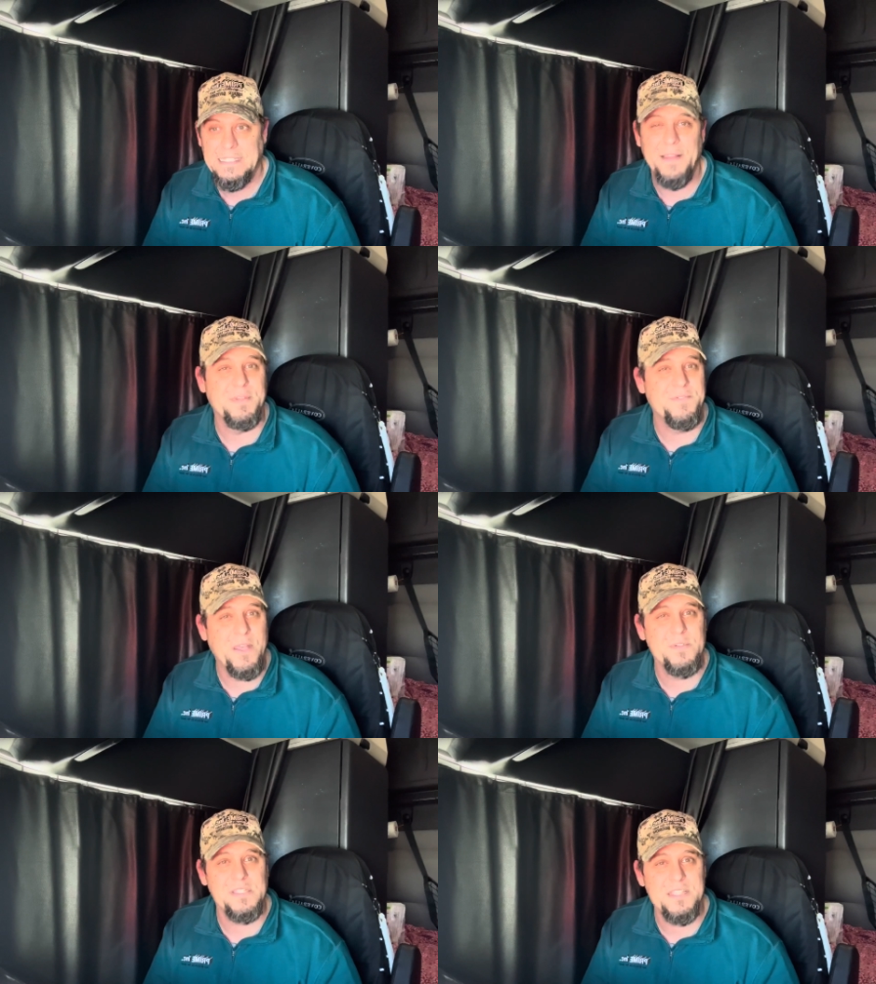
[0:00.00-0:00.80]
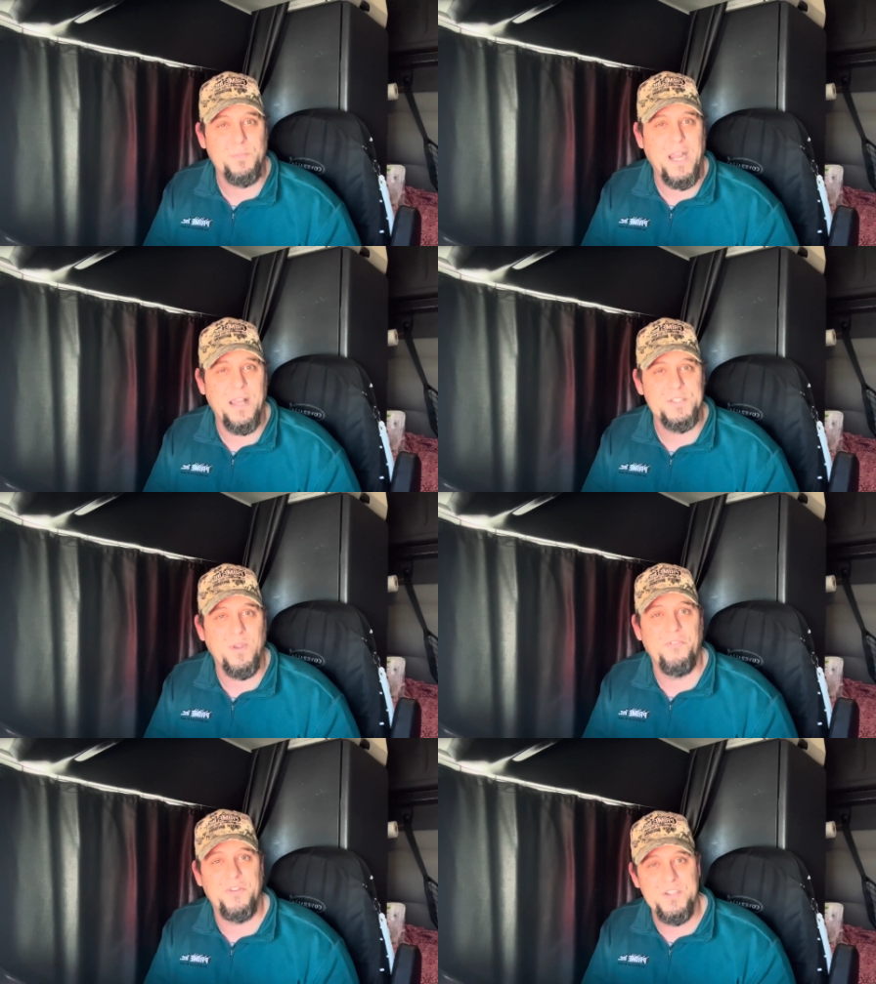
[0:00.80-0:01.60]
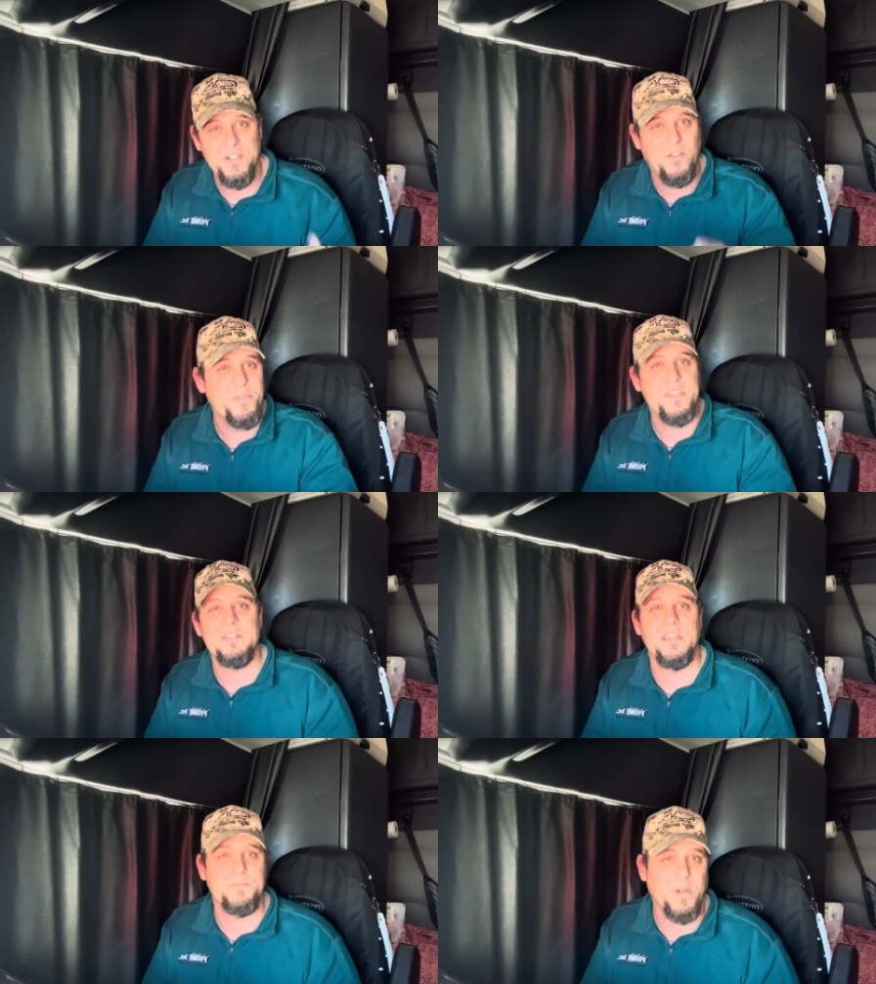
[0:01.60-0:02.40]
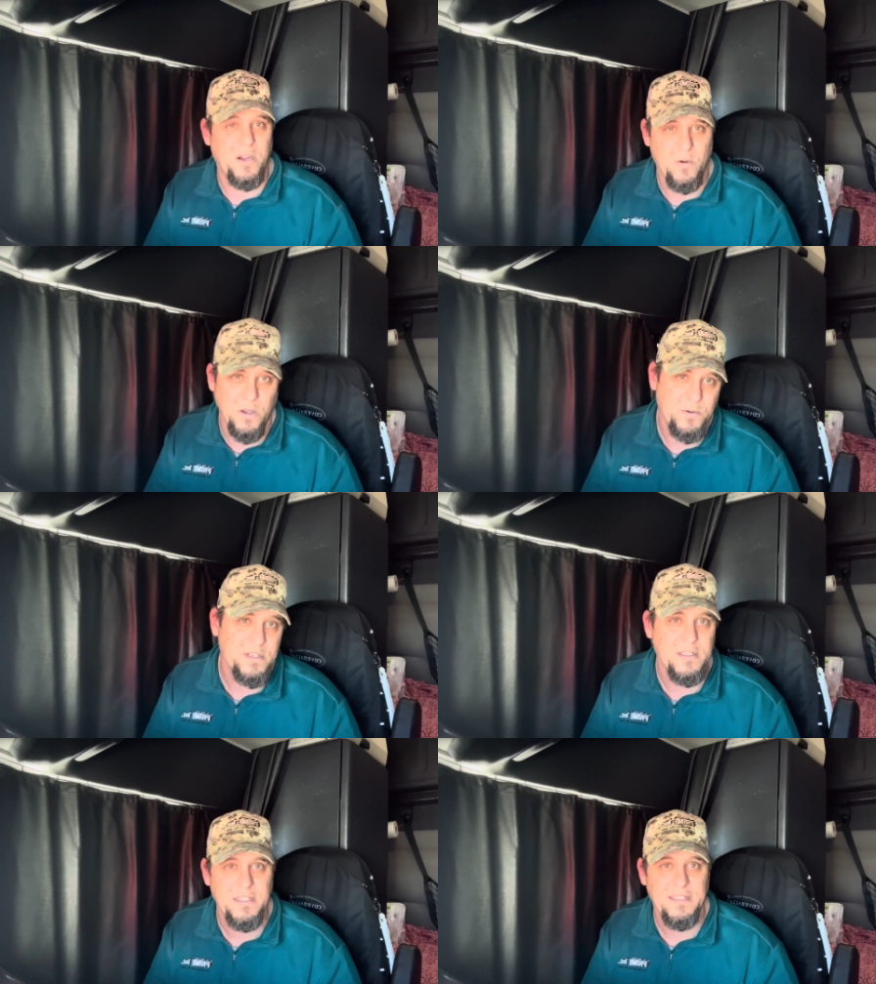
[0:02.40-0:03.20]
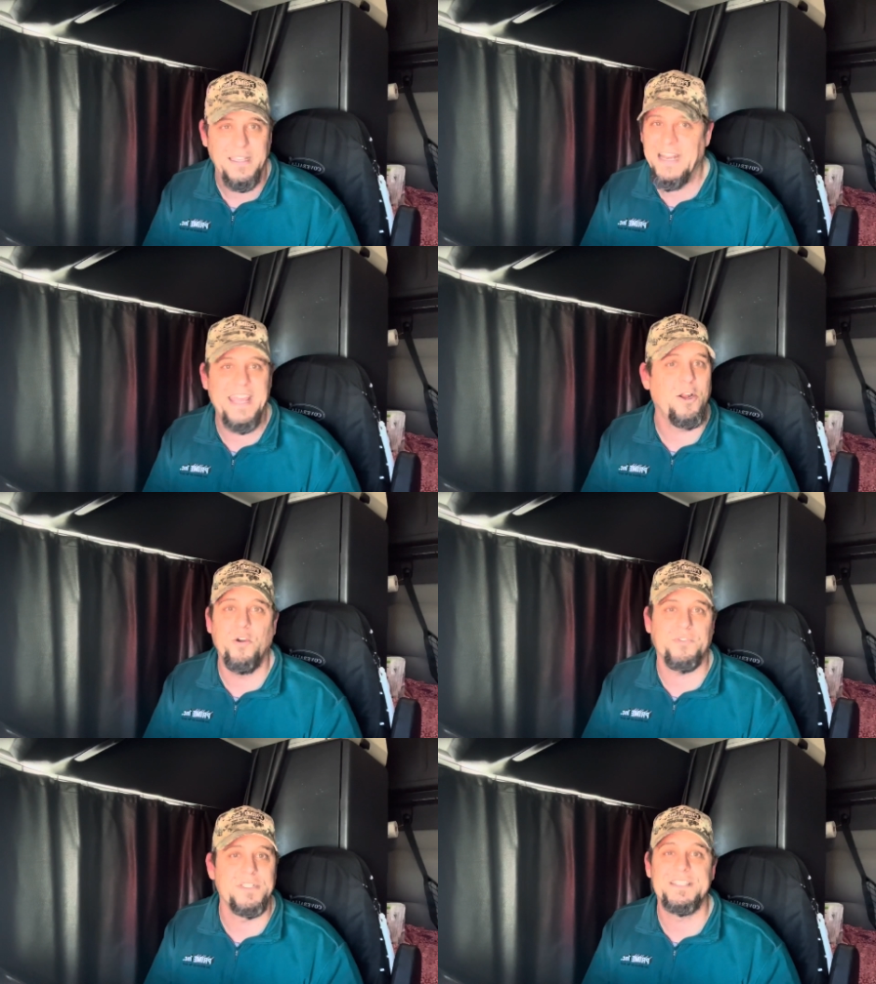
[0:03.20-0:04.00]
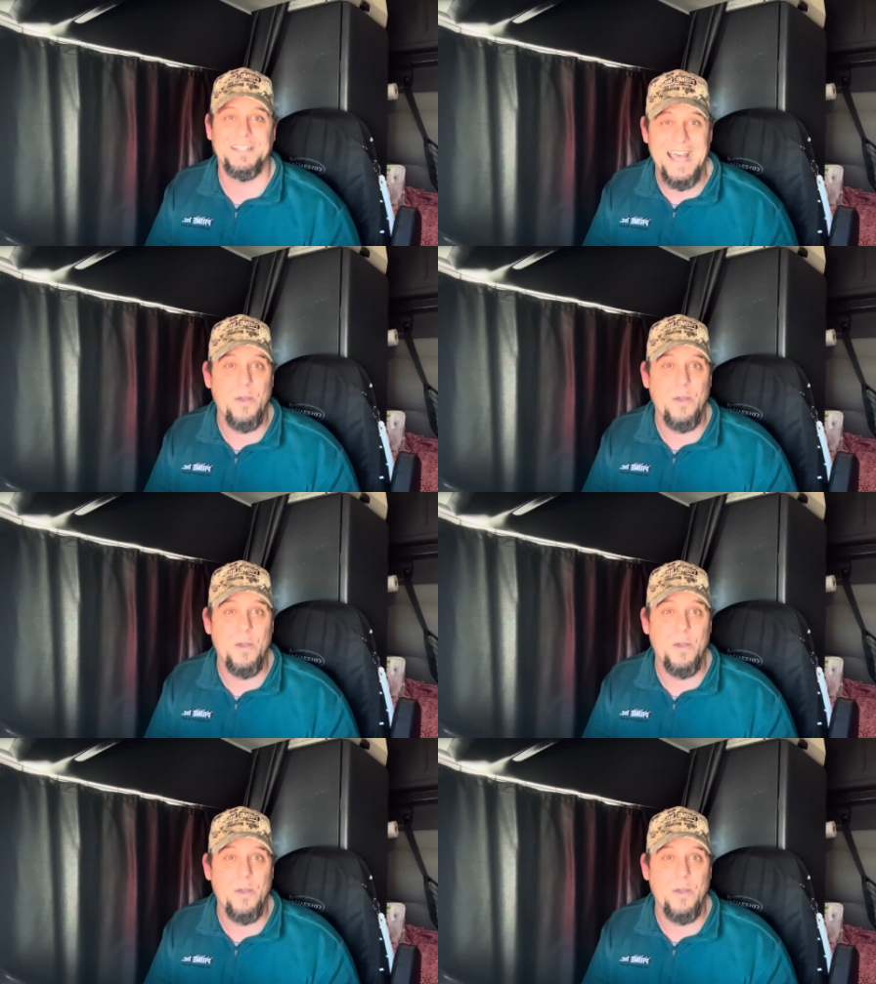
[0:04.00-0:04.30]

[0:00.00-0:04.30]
I believe that was Les Brown, so I'll finish it off with this Les Brown quote It ain't over until I